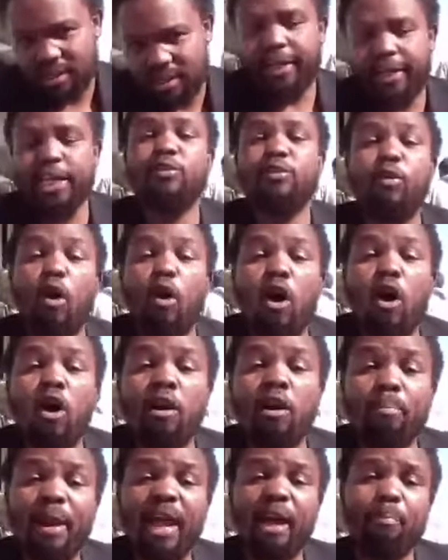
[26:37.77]
is for
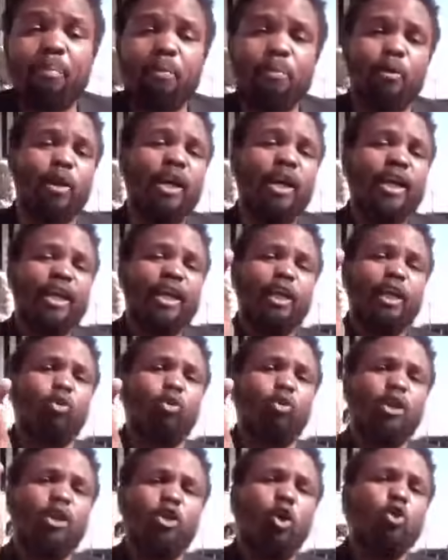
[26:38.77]
all black people,
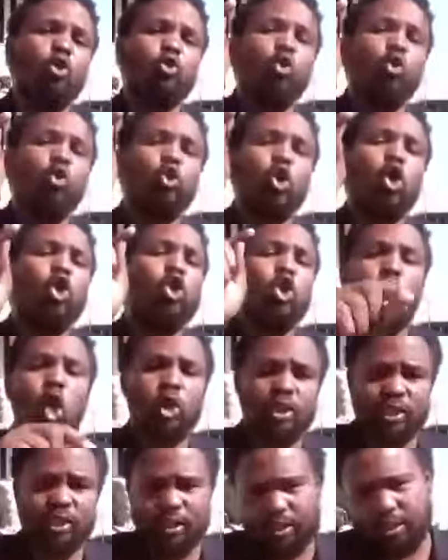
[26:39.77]
including those who don't know
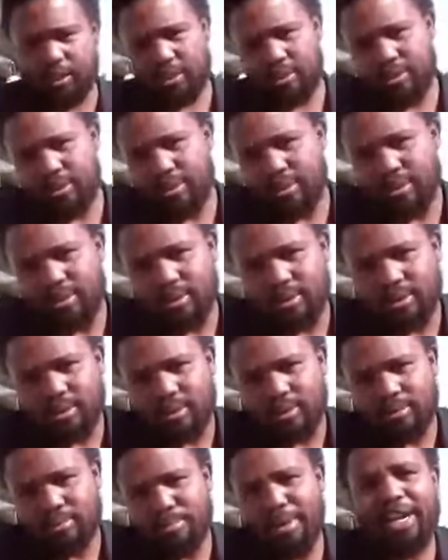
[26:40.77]
this.
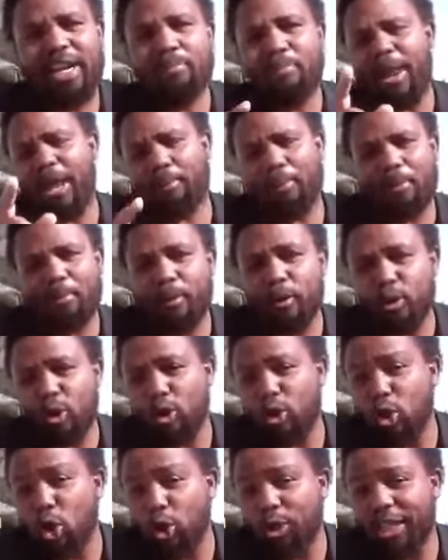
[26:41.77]
Many black people
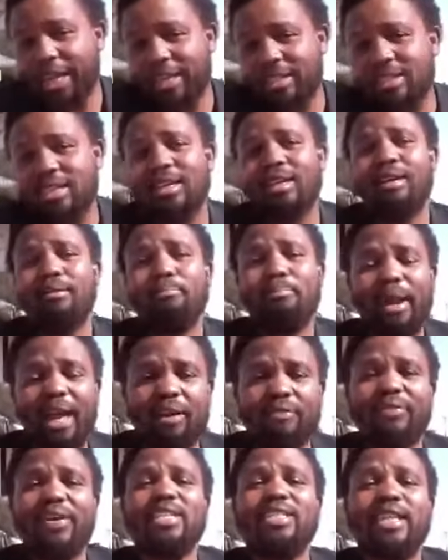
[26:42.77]
don't know that Black
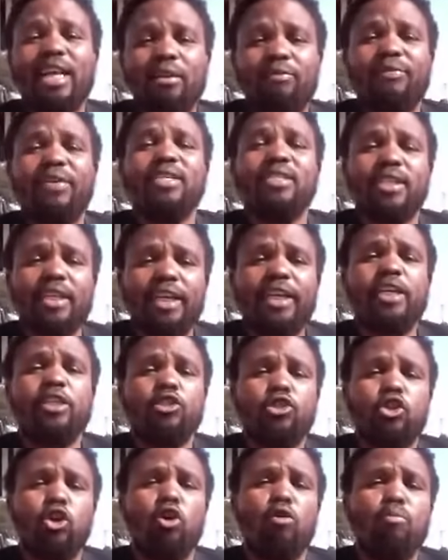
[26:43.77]
First, Land First is
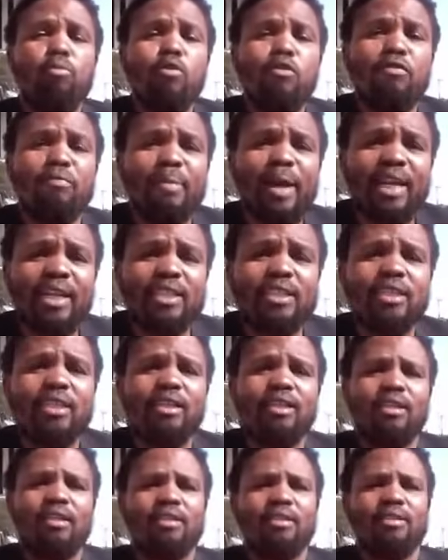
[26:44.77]
your movement.
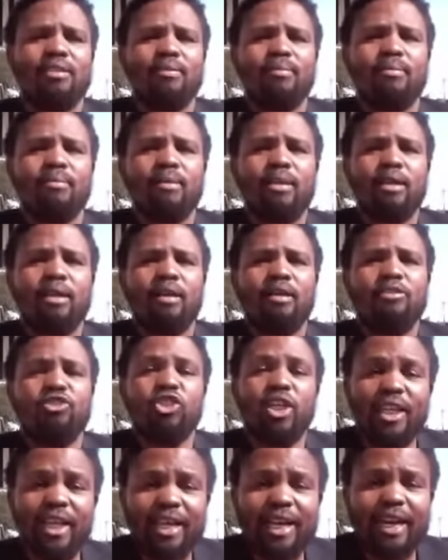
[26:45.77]

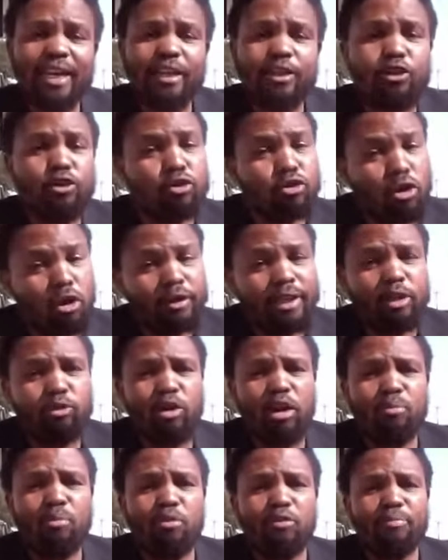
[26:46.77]
Generally, you know that your
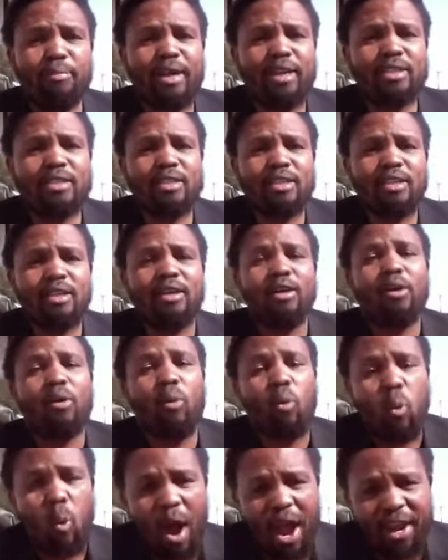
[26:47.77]
movement
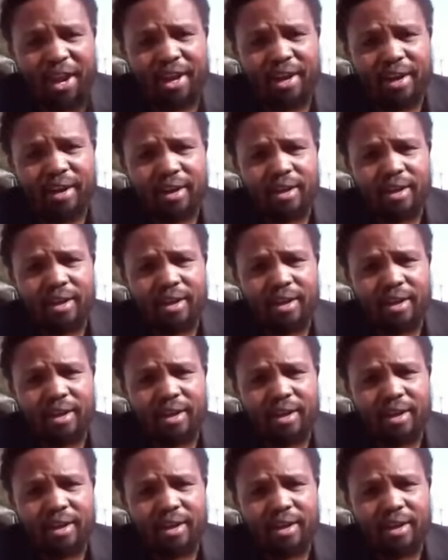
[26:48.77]
when